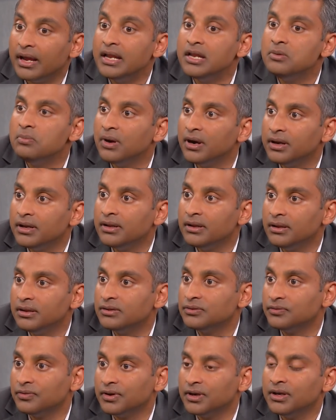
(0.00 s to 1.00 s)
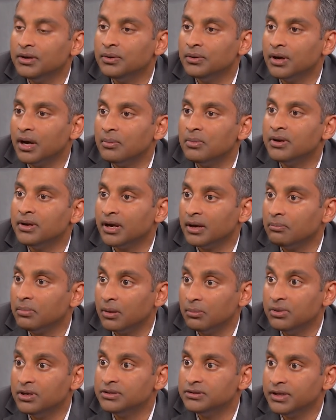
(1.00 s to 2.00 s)
anybody is free to come in and
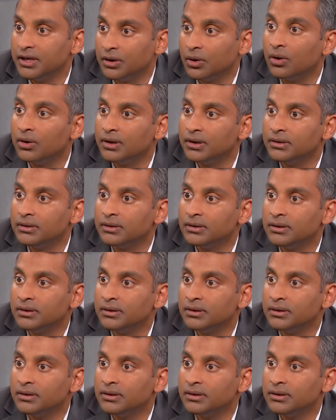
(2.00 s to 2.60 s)
publish their content.